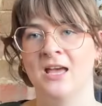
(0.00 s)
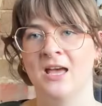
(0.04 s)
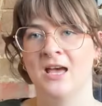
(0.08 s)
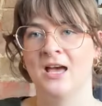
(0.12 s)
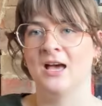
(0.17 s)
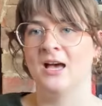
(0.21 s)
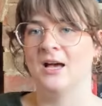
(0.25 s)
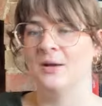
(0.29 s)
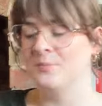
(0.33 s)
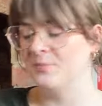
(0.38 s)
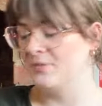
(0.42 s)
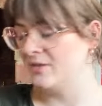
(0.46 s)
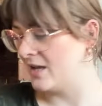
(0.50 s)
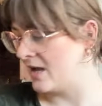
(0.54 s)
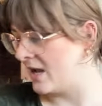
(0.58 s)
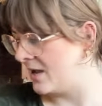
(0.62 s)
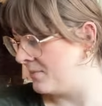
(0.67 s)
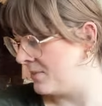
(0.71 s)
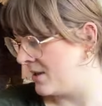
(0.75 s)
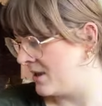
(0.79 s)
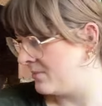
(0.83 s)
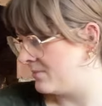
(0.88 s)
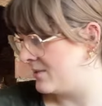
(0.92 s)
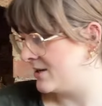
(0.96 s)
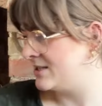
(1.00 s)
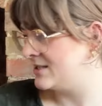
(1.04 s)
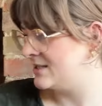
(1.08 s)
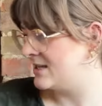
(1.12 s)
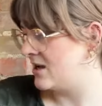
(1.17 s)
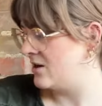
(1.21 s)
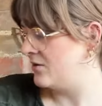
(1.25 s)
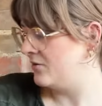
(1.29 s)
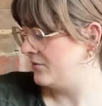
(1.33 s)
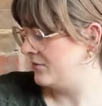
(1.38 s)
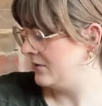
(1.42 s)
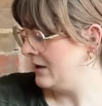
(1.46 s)
that I made
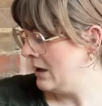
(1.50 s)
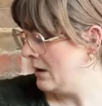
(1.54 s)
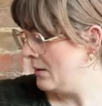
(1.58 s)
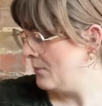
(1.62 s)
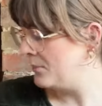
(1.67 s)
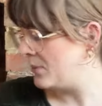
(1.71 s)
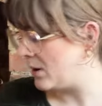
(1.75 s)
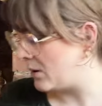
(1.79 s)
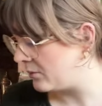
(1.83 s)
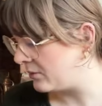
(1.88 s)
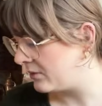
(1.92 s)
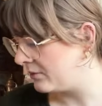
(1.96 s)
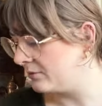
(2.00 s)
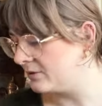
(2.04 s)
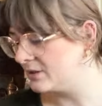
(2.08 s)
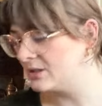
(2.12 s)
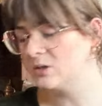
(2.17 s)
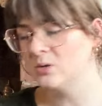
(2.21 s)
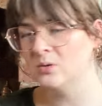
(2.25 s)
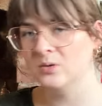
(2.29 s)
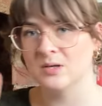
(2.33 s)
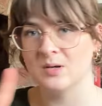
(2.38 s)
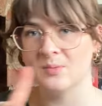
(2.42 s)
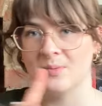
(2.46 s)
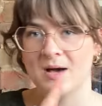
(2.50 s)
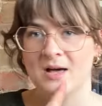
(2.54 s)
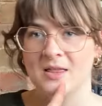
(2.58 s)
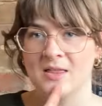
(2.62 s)
myself, but we will talk about